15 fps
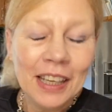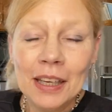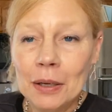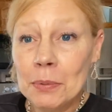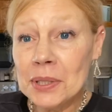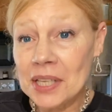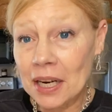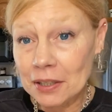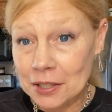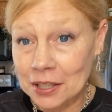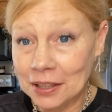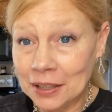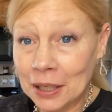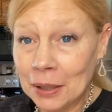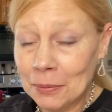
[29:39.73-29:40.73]
It was
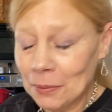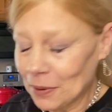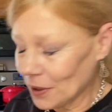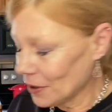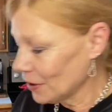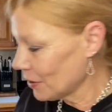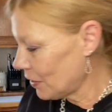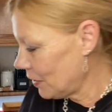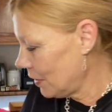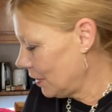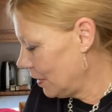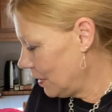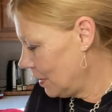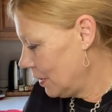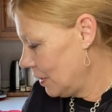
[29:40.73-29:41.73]
actually worth
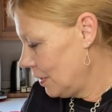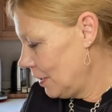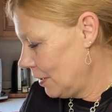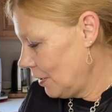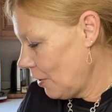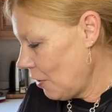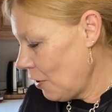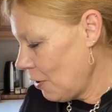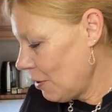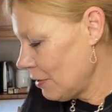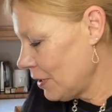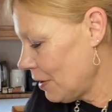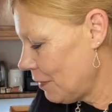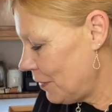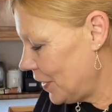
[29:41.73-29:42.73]

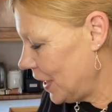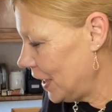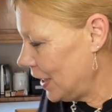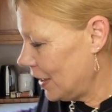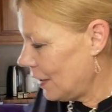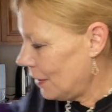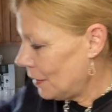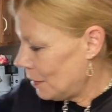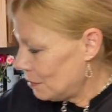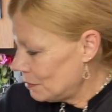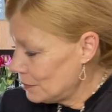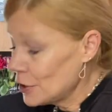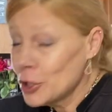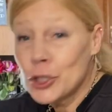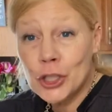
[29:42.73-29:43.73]
all of the
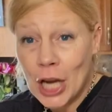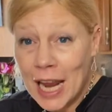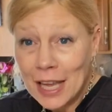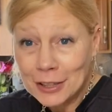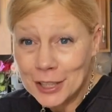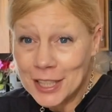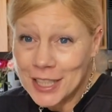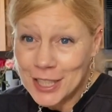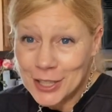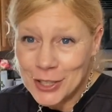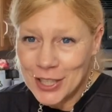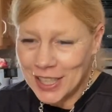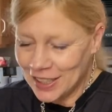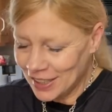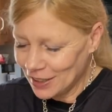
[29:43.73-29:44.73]

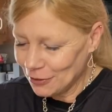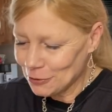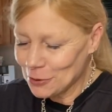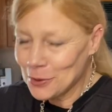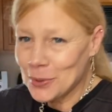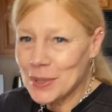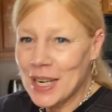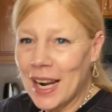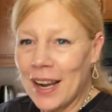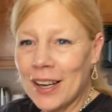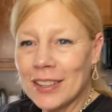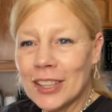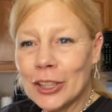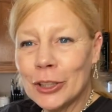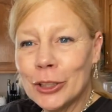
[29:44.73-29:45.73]
challenge getting it rolled
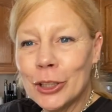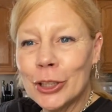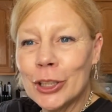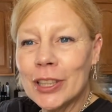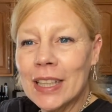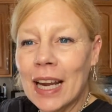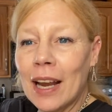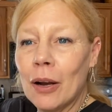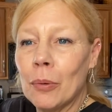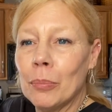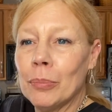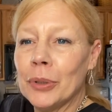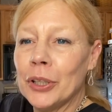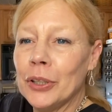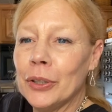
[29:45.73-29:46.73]
out. Look how
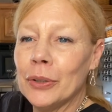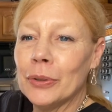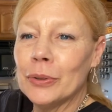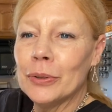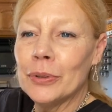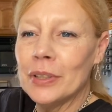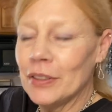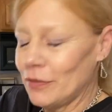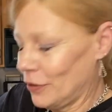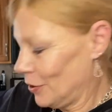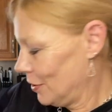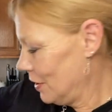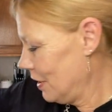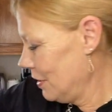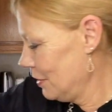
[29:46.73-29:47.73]
beautiful.
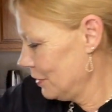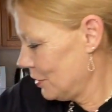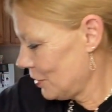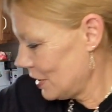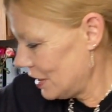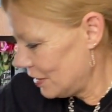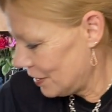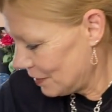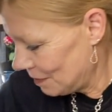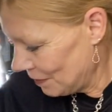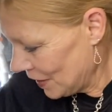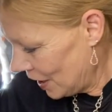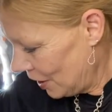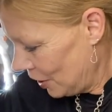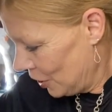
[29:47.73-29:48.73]
I'll try to
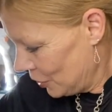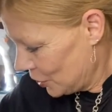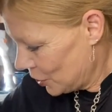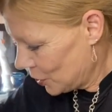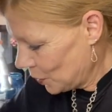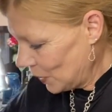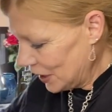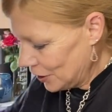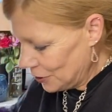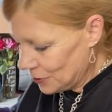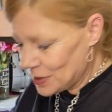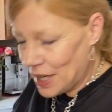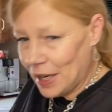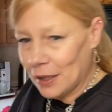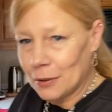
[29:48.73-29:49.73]
swing you
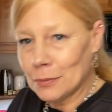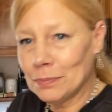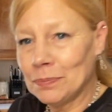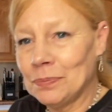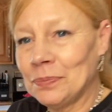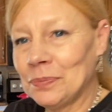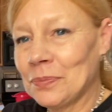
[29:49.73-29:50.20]
down.